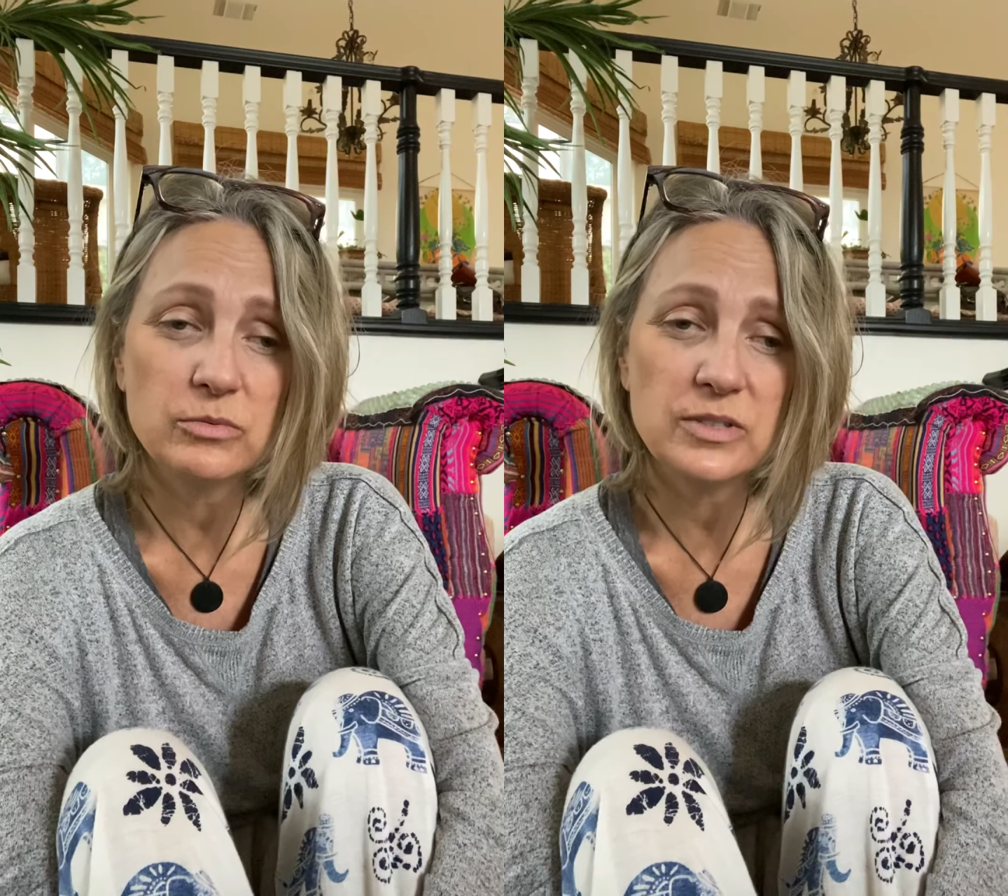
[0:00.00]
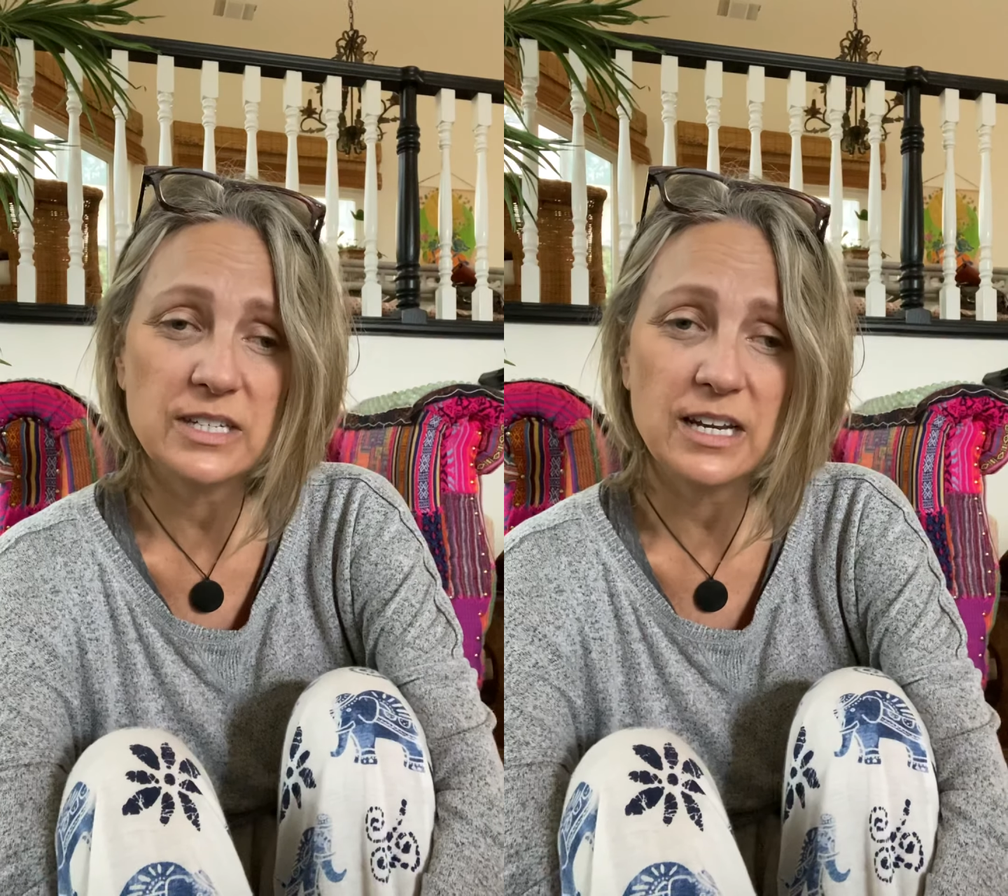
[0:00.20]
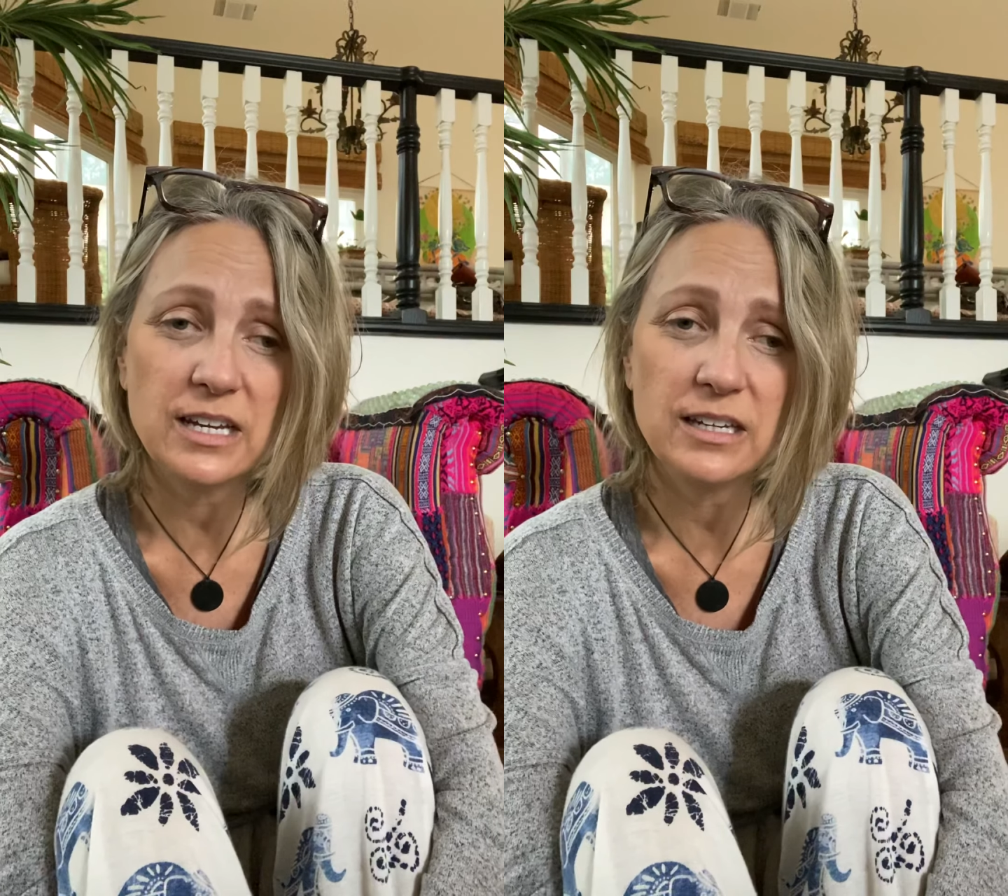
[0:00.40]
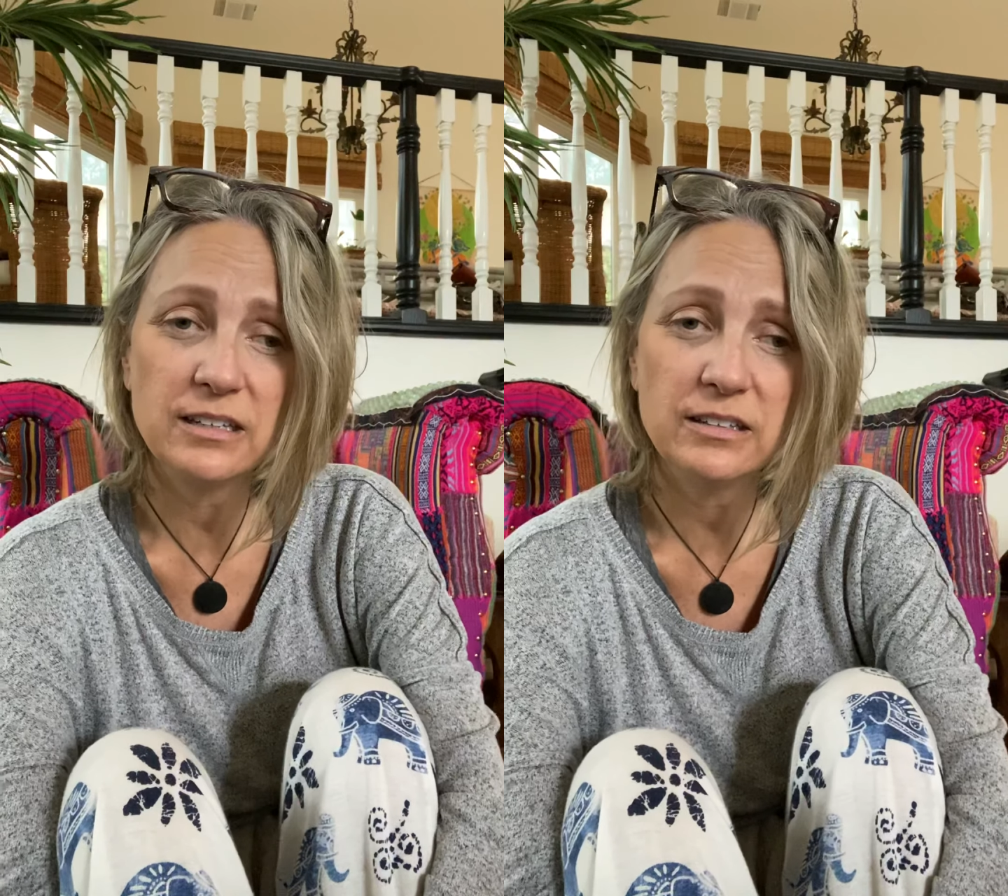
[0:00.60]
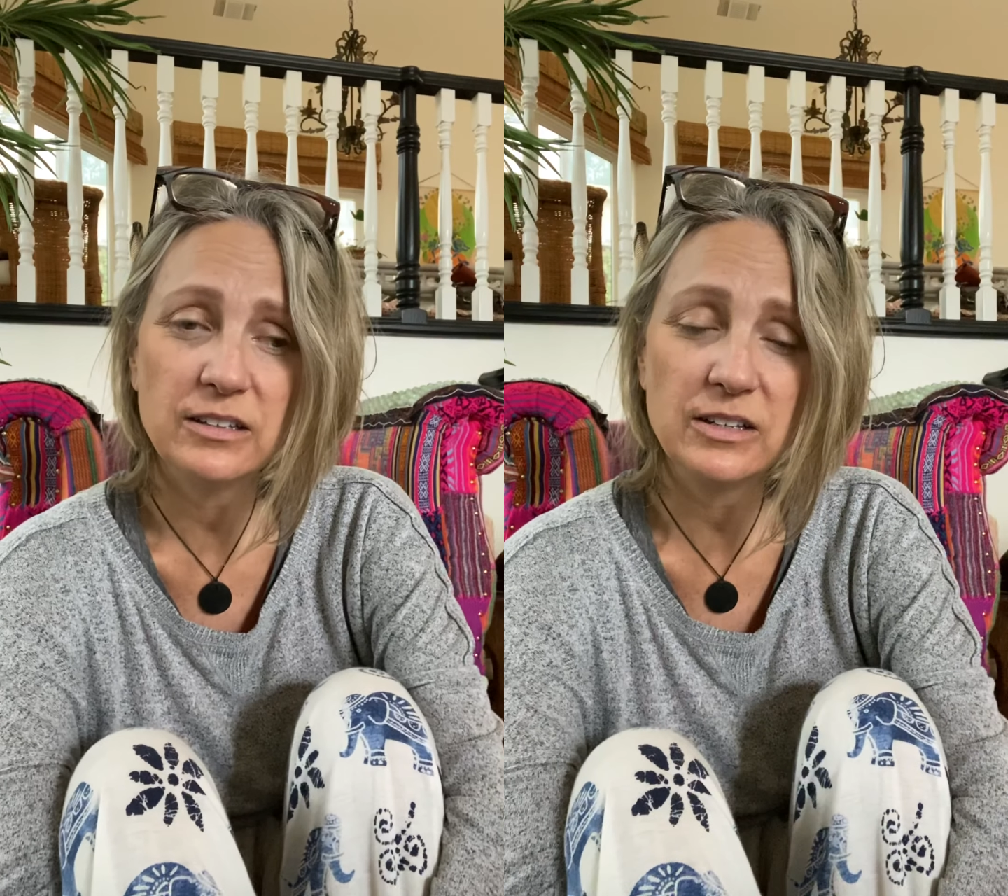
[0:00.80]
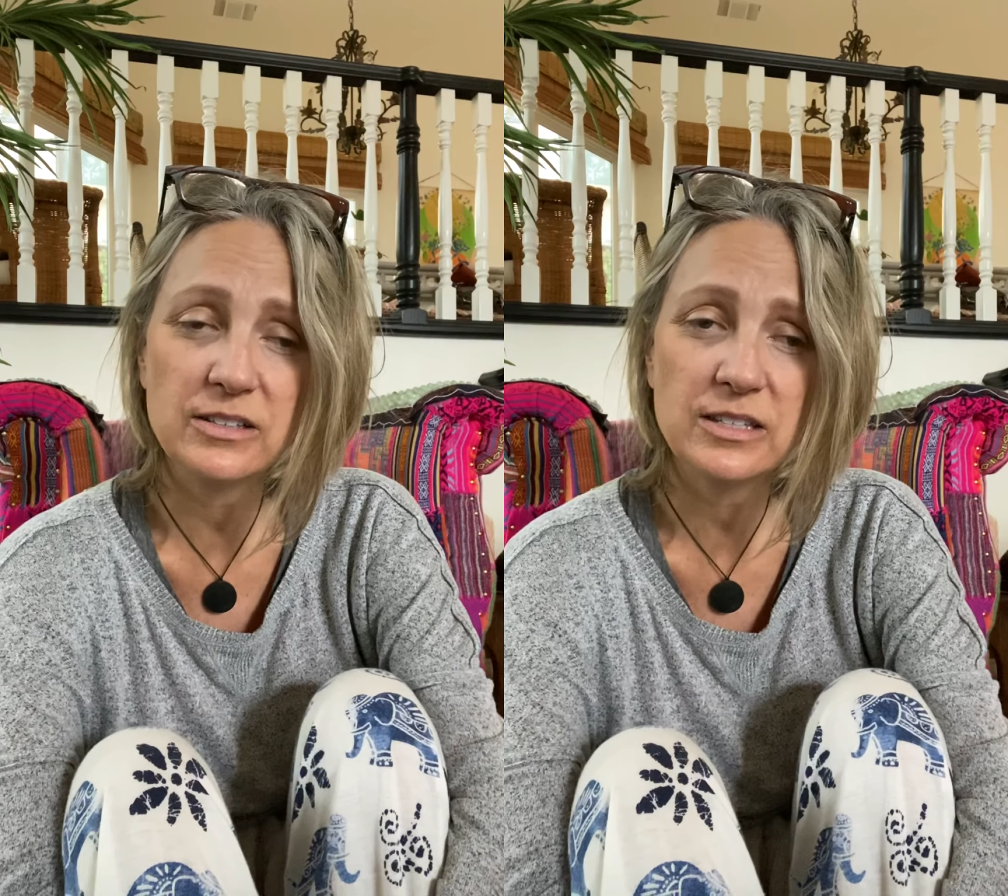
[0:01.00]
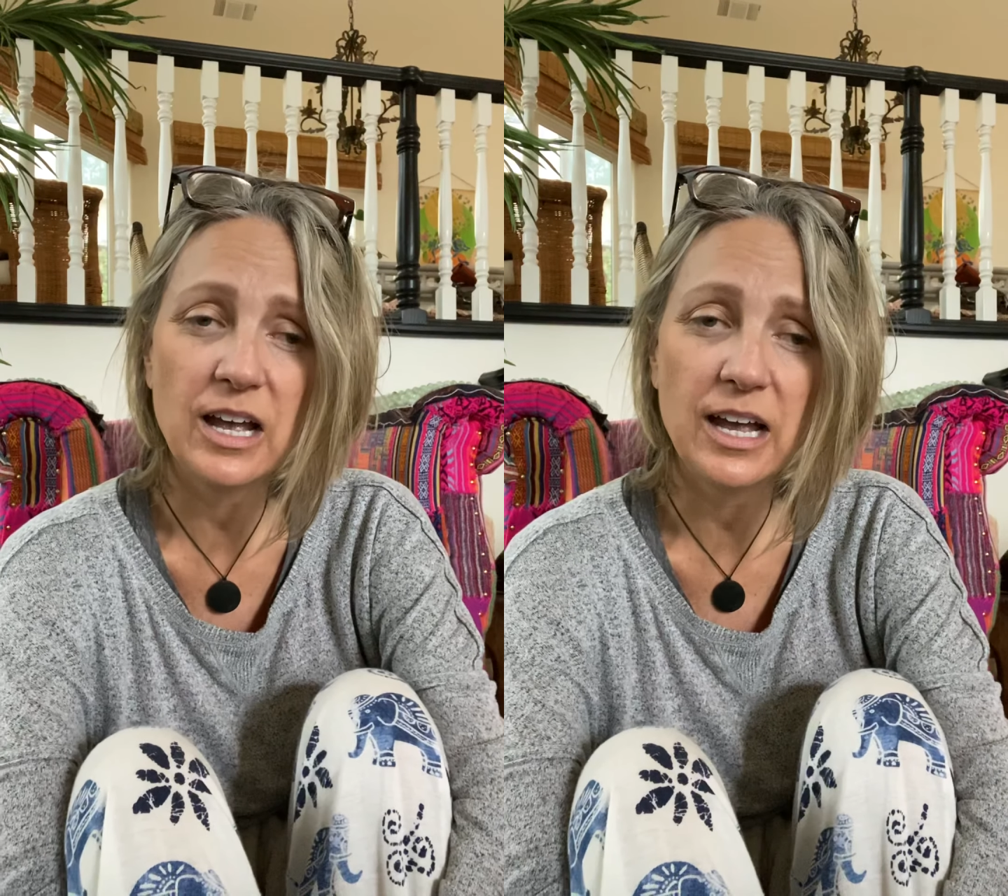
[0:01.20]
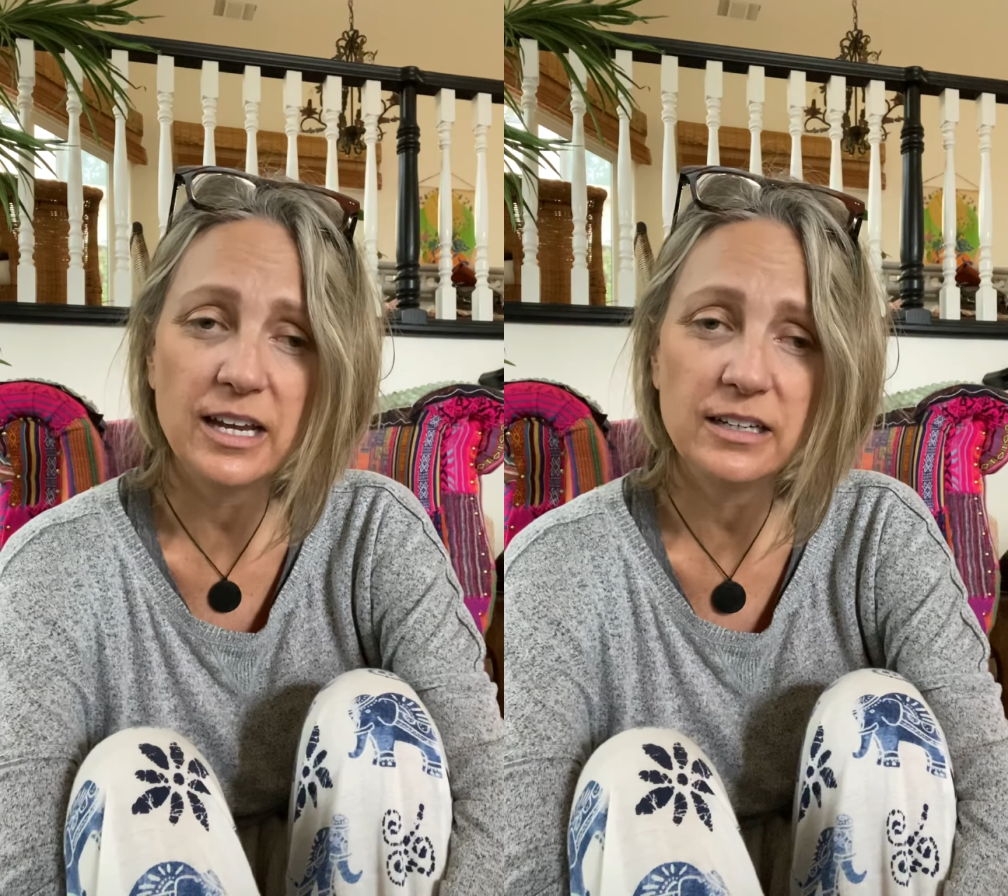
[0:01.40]
stay
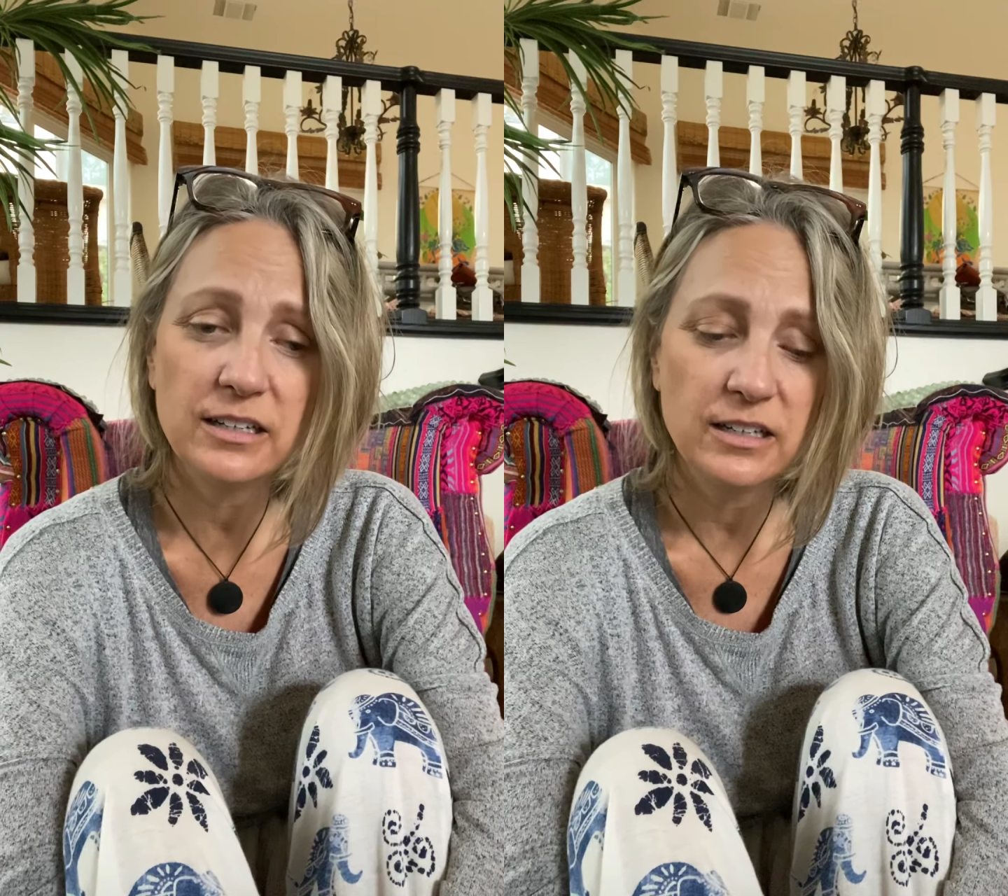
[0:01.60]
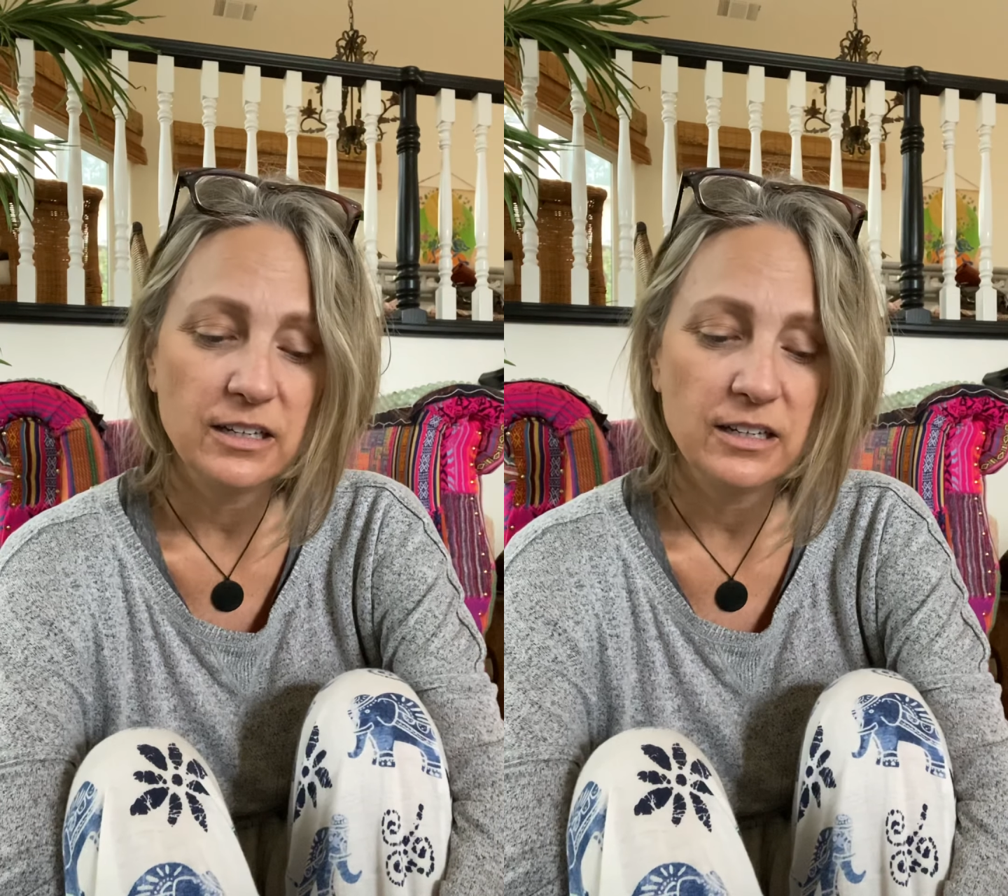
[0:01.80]
inside.